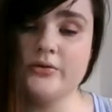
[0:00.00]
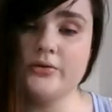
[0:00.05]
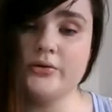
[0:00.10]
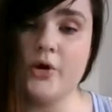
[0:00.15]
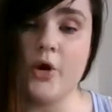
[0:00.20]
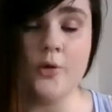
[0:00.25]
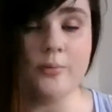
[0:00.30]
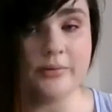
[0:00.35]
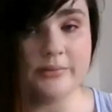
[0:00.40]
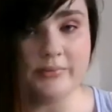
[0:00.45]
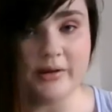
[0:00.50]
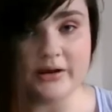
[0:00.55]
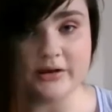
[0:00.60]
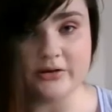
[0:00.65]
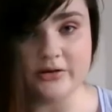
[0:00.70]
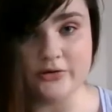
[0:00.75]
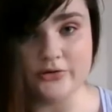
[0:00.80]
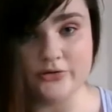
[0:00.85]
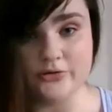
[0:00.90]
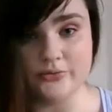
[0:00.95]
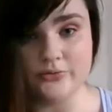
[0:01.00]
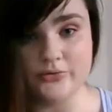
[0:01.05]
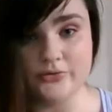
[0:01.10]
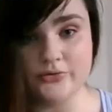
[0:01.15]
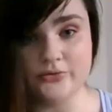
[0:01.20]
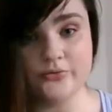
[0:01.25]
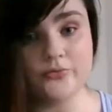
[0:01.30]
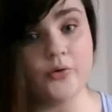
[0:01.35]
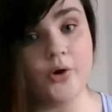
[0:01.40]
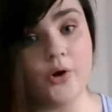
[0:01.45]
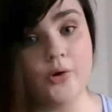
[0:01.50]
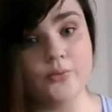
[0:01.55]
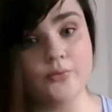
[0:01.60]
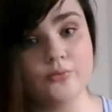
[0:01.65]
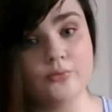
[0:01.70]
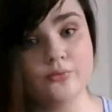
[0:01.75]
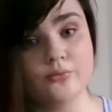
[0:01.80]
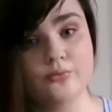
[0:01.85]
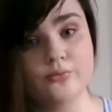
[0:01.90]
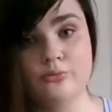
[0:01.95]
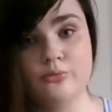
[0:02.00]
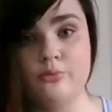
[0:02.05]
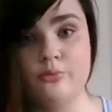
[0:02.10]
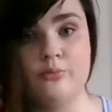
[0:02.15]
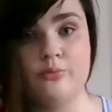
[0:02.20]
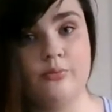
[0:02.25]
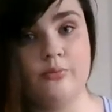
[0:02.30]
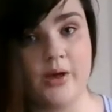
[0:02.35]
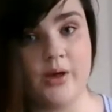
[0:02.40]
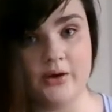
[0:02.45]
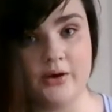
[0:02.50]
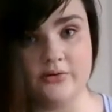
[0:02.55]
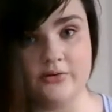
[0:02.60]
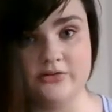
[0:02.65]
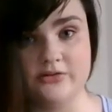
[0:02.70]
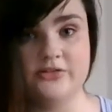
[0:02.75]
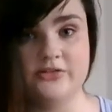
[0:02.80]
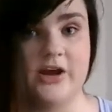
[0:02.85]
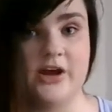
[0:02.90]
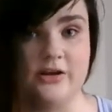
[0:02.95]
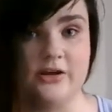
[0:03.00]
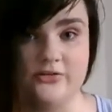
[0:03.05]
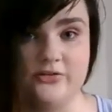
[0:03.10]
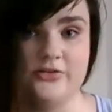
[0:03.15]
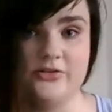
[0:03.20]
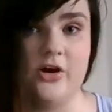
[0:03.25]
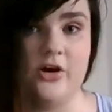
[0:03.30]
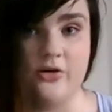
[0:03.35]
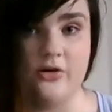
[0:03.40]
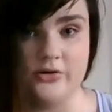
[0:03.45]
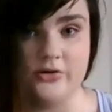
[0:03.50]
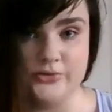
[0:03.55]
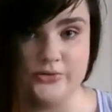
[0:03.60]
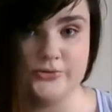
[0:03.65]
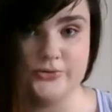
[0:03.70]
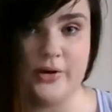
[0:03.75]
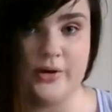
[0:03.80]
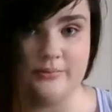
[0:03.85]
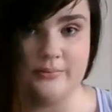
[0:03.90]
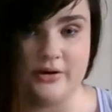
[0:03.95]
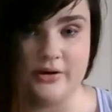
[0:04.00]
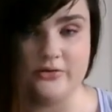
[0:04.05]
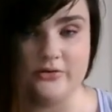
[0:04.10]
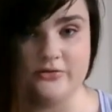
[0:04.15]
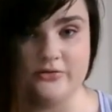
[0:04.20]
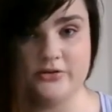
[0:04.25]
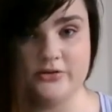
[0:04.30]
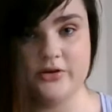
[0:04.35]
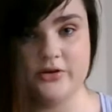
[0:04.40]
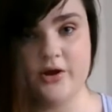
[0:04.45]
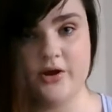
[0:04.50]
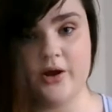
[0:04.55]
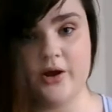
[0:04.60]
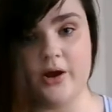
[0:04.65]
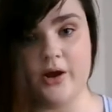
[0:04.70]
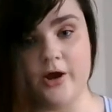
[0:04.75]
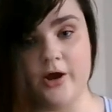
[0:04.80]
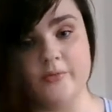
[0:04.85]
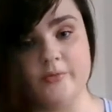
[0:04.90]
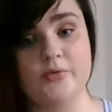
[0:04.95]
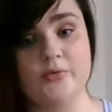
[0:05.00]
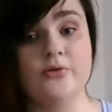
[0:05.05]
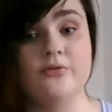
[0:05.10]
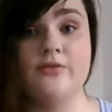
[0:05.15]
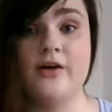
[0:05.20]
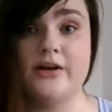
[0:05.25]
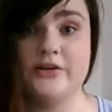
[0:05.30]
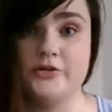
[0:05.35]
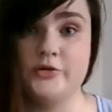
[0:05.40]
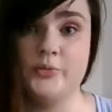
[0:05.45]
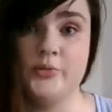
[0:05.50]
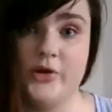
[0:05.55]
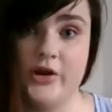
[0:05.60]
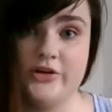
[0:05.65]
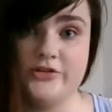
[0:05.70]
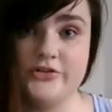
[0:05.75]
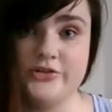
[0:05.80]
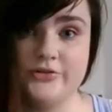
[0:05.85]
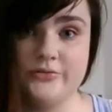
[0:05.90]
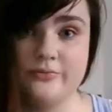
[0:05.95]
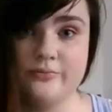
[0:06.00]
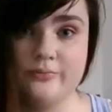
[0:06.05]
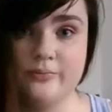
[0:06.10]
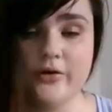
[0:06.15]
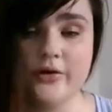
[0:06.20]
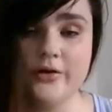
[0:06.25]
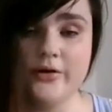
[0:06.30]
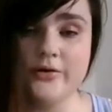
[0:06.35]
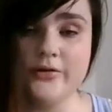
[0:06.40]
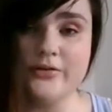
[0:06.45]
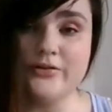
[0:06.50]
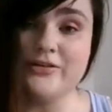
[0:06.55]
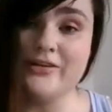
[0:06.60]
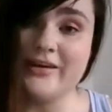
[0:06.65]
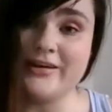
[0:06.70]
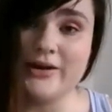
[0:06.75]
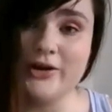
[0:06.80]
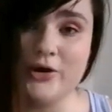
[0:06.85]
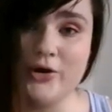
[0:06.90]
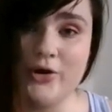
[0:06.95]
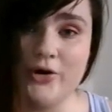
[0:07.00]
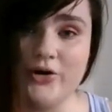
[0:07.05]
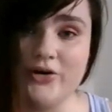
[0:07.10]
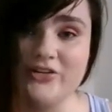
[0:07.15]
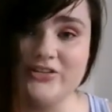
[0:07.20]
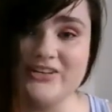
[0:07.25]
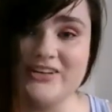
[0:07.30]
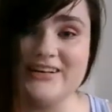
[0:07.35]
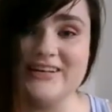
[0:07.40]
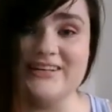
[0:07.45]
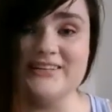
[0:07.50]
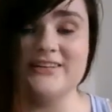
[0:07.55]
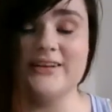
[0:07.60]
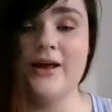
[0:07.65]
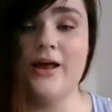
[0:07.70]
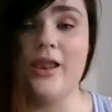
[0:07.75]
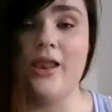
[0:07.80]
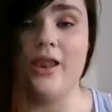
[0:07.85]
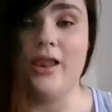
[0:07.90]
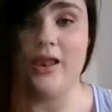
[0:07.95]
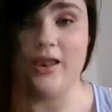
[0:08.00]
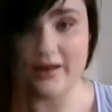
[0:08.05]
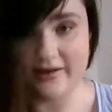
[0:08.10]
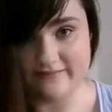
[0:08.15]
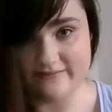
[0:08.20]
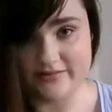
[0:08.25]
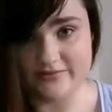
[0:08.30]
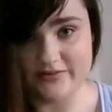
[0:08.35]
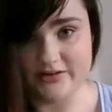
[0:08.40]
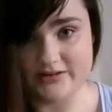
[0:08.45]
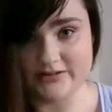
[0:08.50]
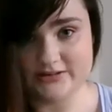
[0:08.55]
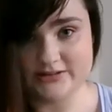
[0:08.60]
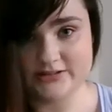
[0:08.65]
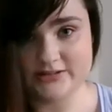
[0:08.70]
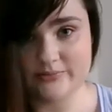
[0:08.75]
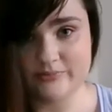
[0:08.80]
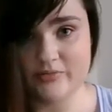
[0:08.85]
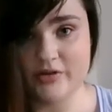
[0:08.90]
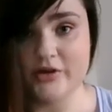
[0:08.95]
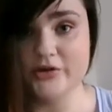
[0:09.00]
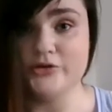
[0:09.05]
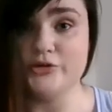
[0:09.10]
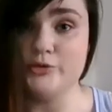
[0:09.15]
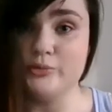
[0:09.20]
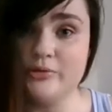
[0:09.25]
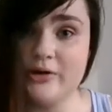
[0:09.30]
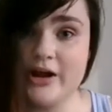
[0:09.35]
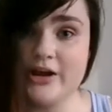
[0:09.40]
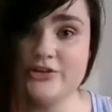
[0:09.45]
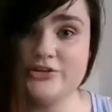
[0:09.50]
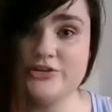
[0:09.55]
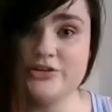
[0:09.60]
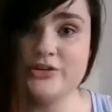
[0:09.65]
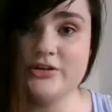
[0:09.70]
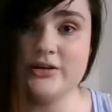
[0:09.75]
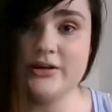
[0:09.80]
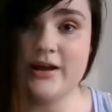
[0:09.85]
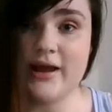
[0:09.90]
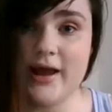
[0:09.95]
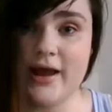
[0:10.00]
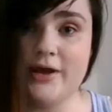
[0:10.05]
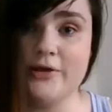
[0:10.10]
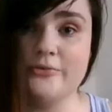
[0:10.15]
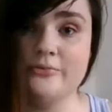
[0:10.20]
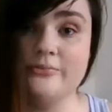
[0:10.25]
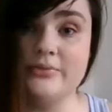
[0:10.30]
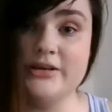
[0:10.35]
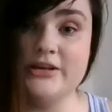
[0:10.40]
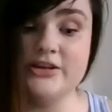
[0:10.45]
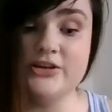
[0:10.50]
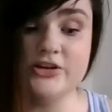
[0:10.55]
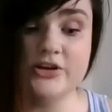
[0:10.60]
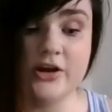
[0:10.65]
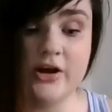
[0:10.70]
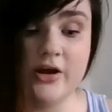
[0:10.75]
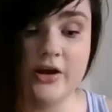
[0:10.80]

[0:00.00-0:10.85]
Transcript: coping mechanisms from parents, aunts, uncles, grandparents who have had depression. The second cause is life events. Depression can be